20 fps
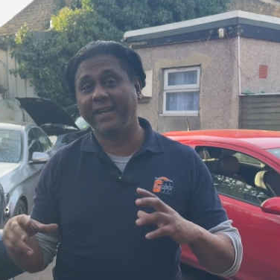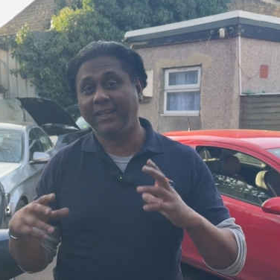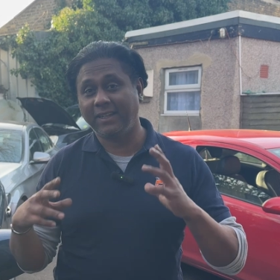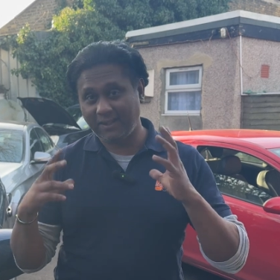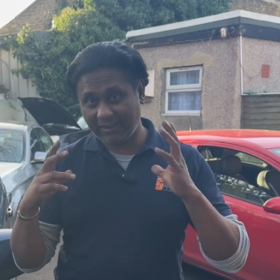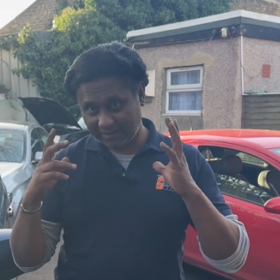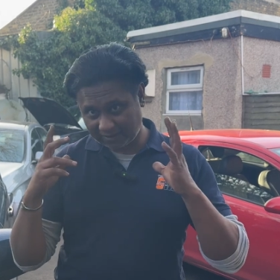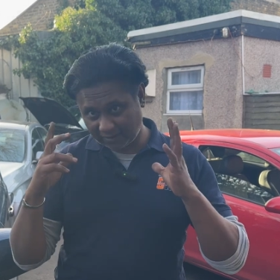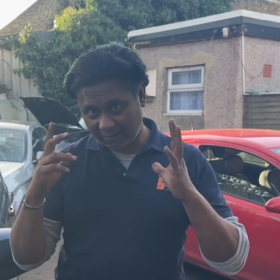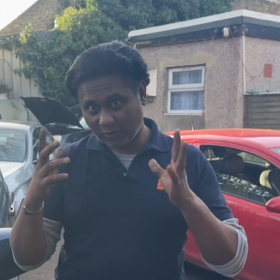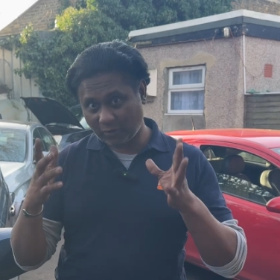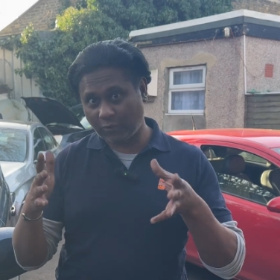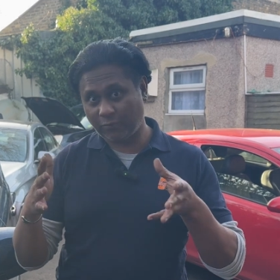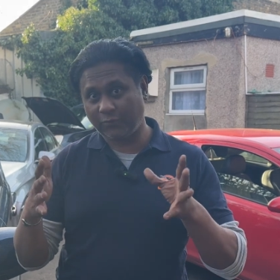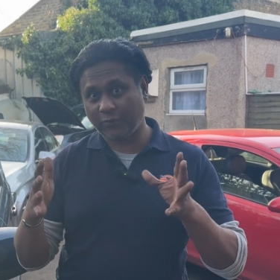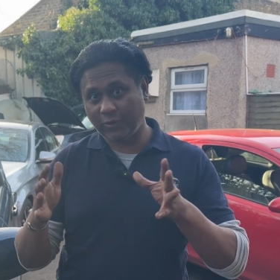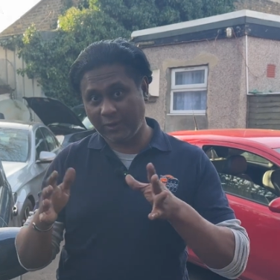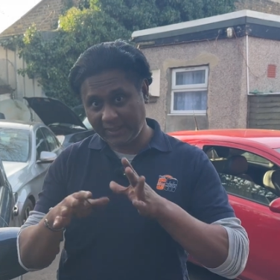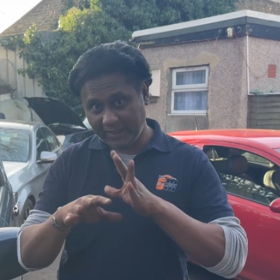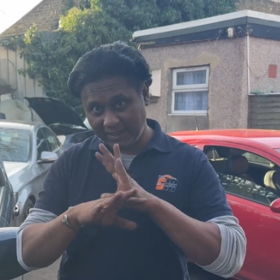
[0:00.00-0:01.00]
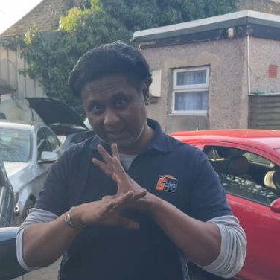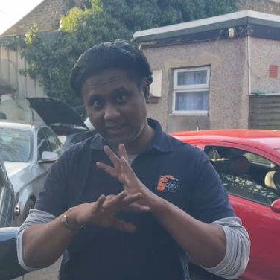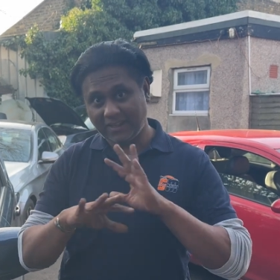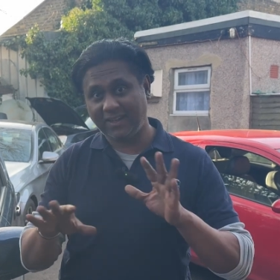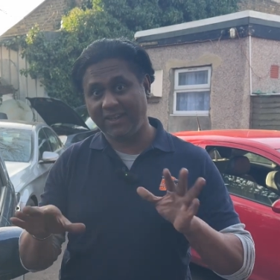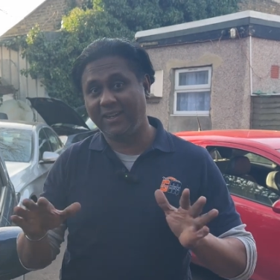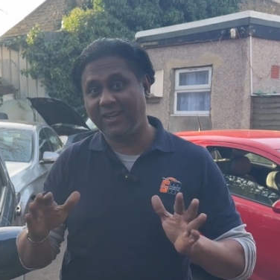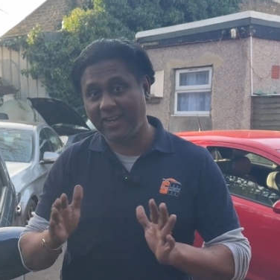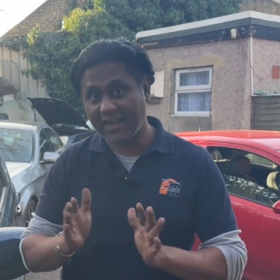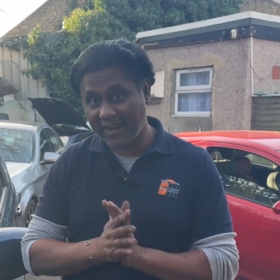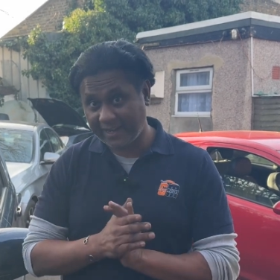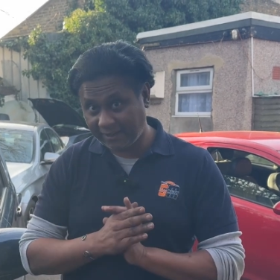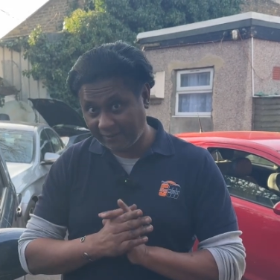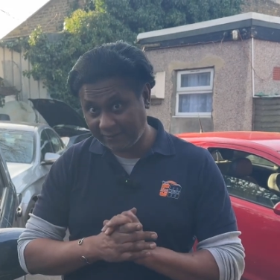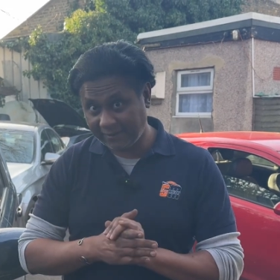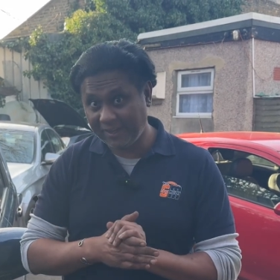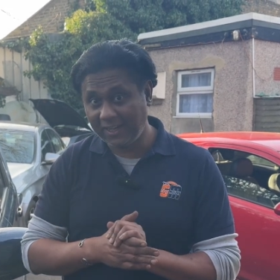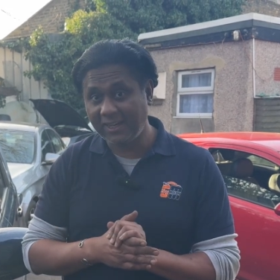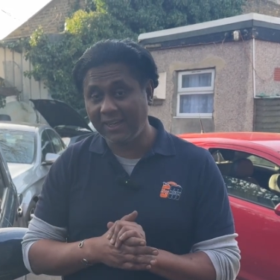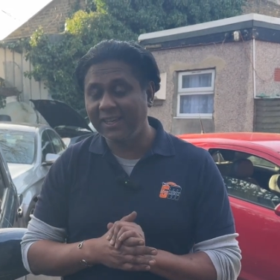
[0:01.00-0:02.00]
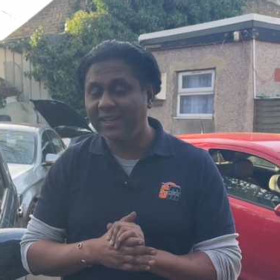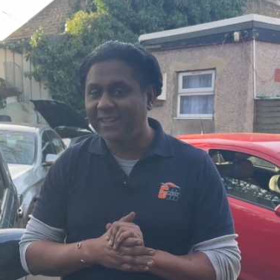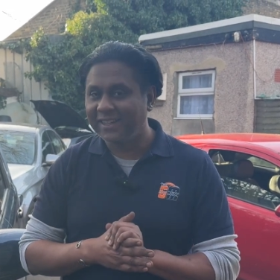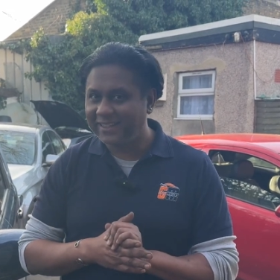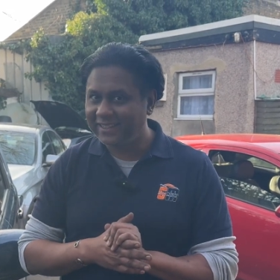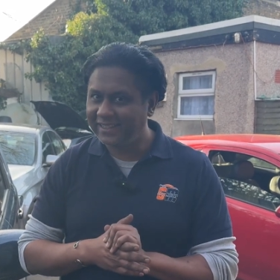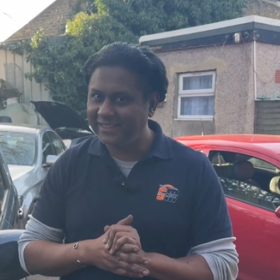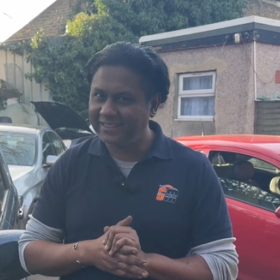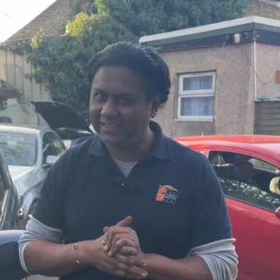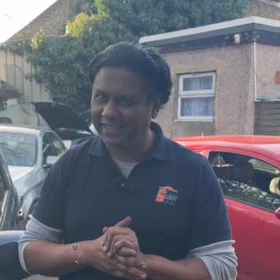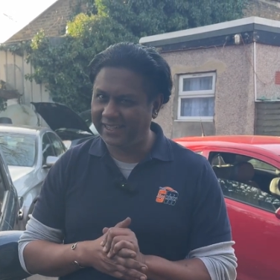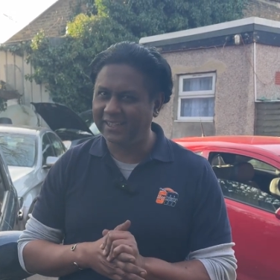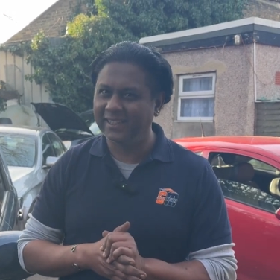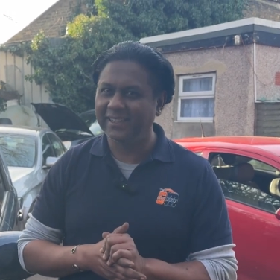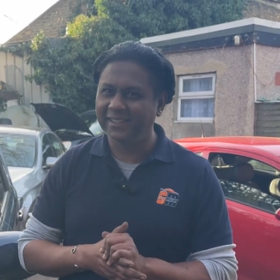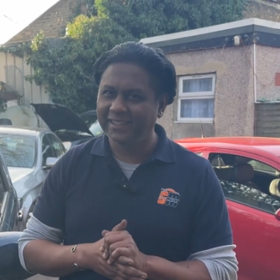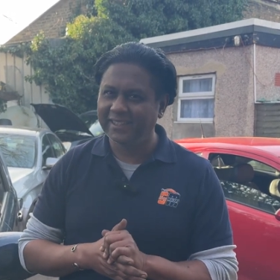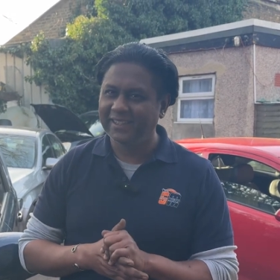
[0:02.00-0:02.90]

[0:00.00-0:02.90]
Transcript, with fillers: light hopefully light will reset